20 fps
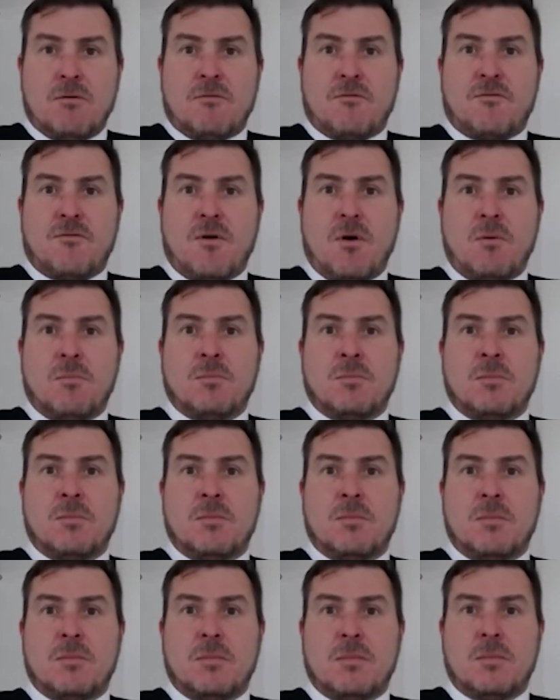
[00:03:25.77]
from
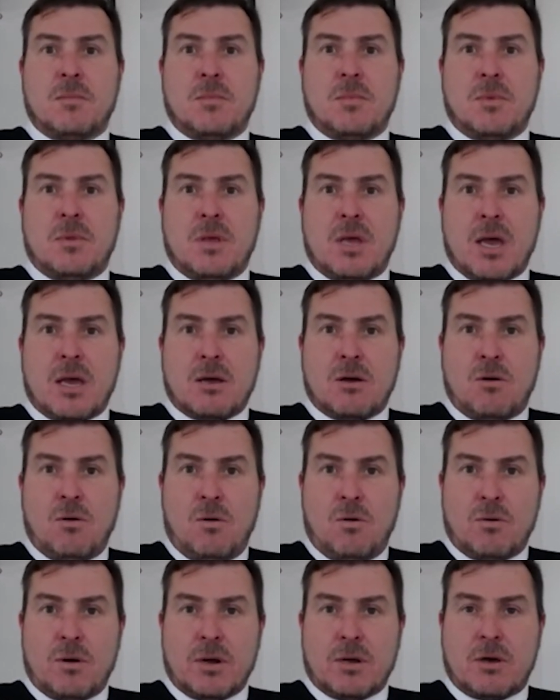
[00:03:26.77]
the
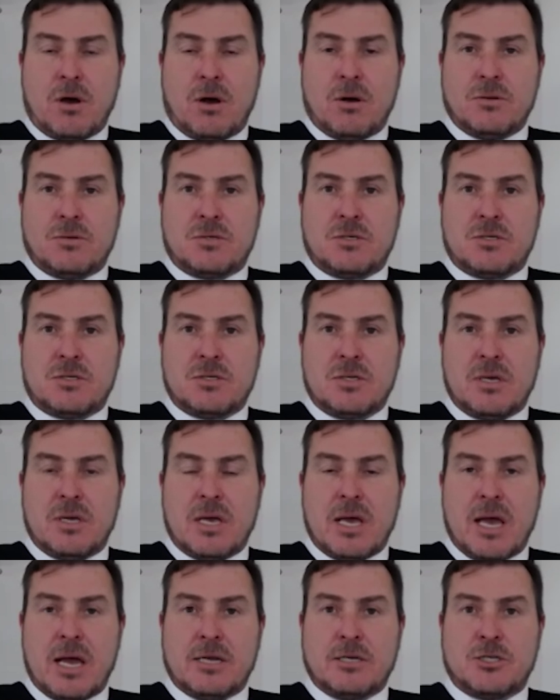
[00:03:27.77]
Angora goats
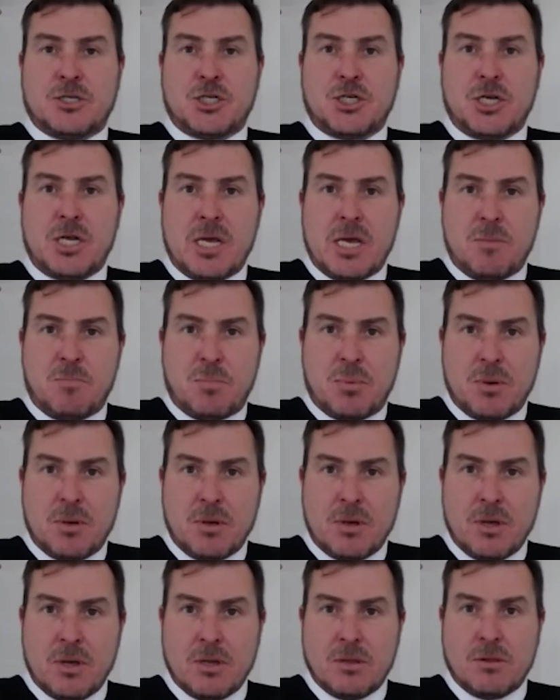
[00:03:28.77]
and sheep
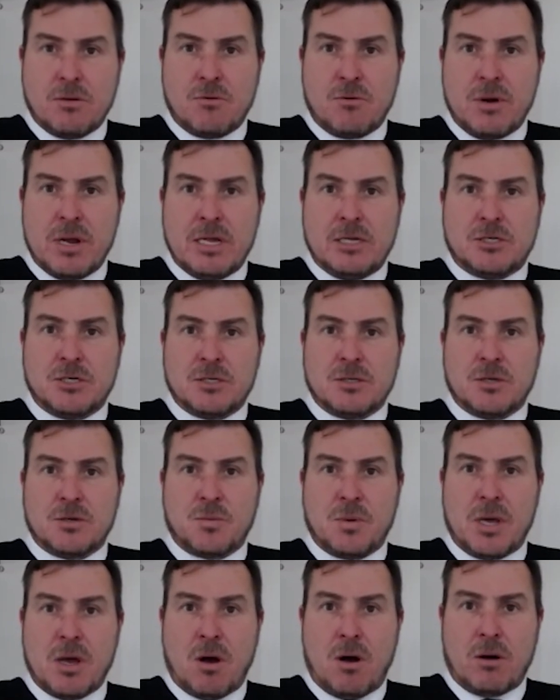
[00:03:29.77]
in the region that
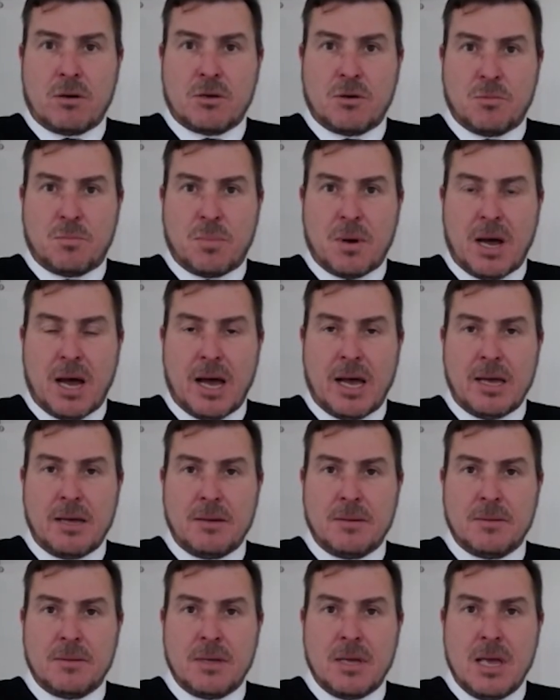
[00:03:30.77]
we occupy,
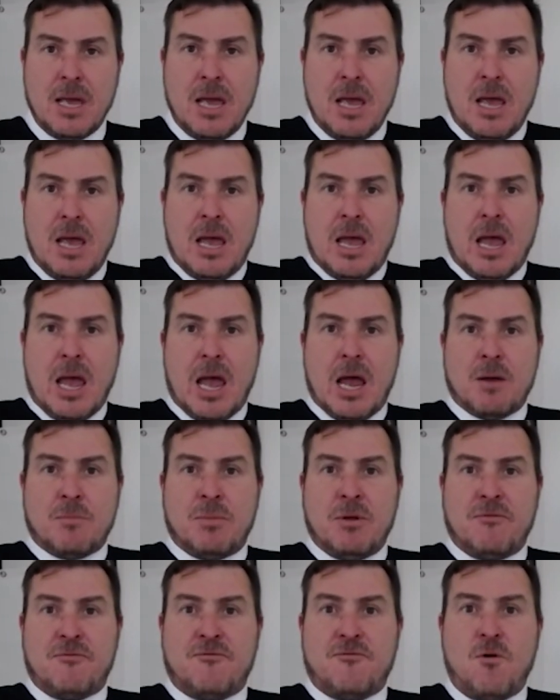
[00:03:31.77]
and
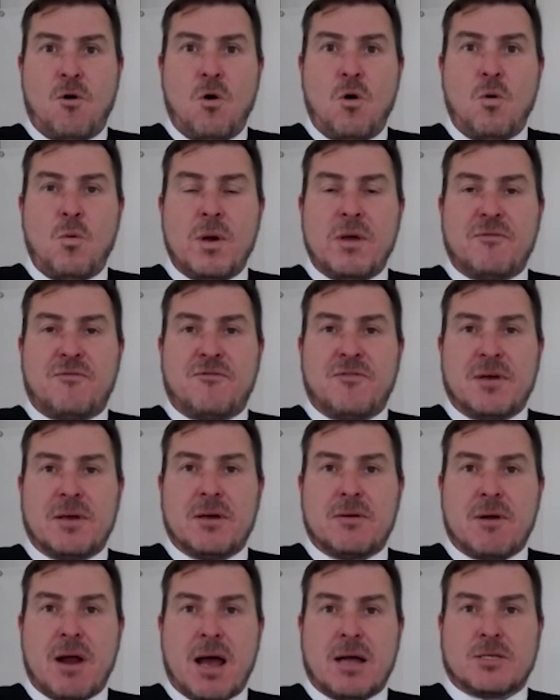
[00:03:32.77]
before we
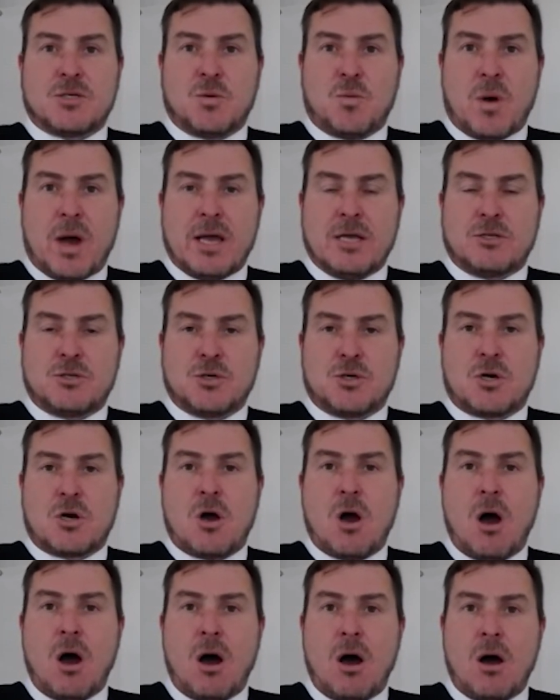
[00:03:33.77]
figure out a way to
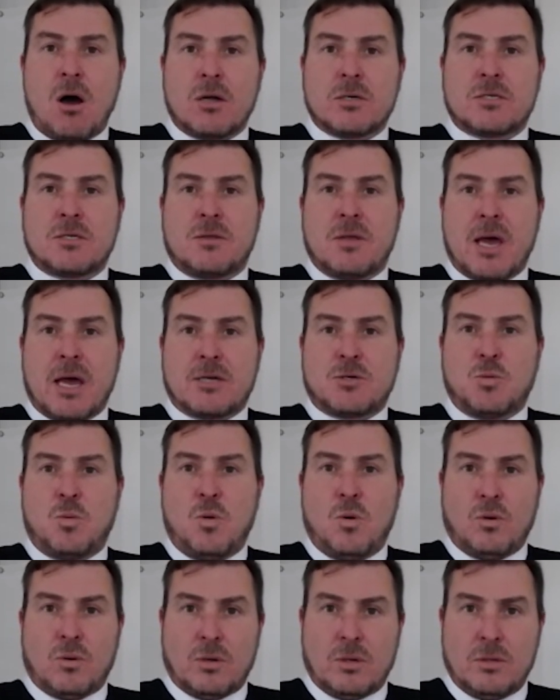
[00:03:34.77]
card that
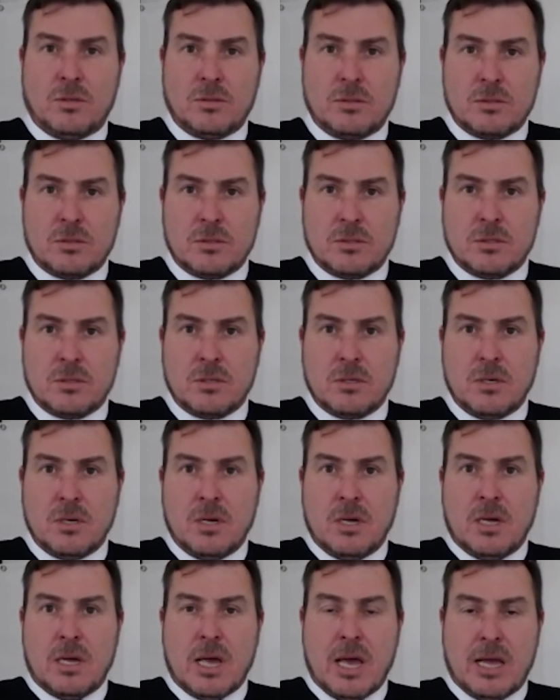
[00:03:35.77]
wool
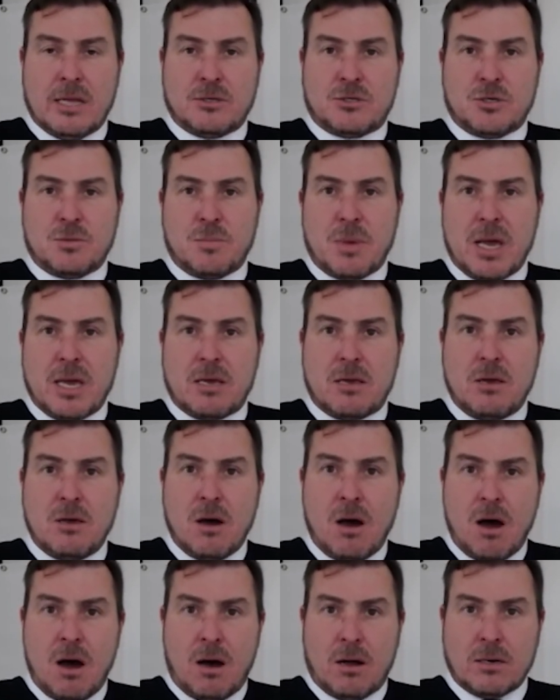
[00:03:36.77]
and to make
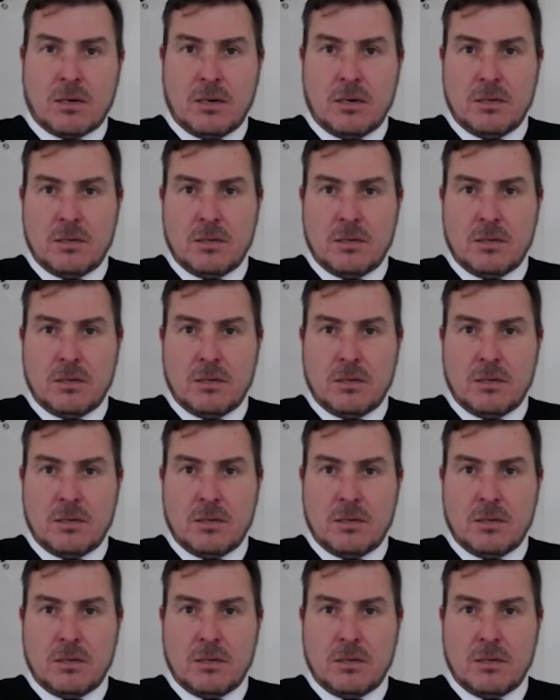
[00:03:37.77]
yarn,